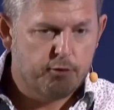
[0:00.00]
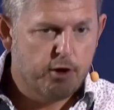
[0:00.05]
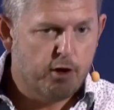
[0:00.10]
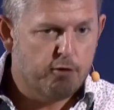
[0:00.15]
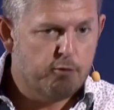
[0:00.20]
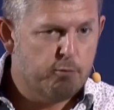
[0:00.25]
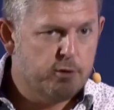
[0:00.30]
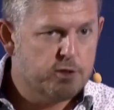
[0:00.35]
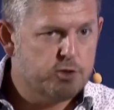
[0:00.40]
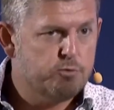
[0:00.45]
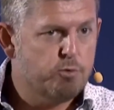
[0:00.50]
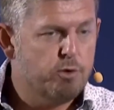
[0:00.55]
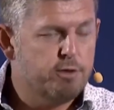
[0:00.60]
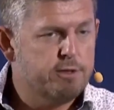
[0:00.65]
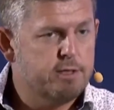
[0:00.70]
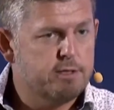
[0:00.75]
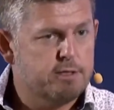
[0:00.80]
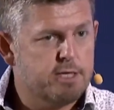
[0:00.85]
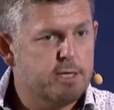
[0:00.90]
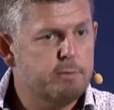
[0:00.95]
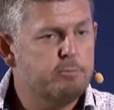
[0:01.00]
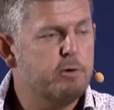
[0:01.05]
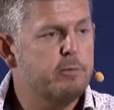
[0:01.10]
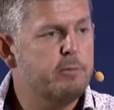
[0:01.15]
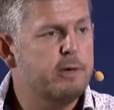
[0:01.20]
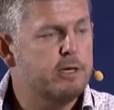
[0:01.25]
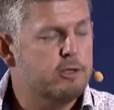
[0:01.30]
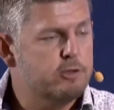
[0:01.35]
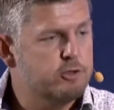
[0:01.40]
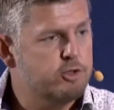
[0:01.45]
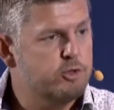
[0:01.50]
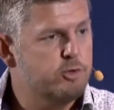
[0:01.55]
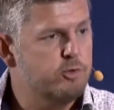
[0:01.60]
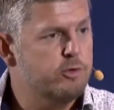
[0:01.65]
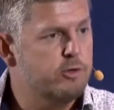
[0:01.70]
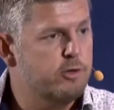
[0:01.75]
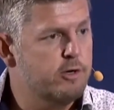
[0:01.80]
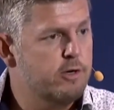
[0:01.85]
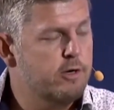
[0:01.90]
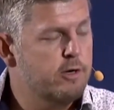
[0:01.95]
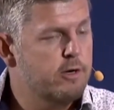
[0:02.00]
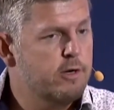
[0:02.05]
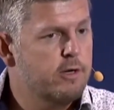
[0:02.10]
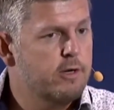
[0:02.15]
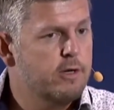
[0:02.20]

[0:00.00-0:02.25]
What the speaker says: governments want this implemented sooner,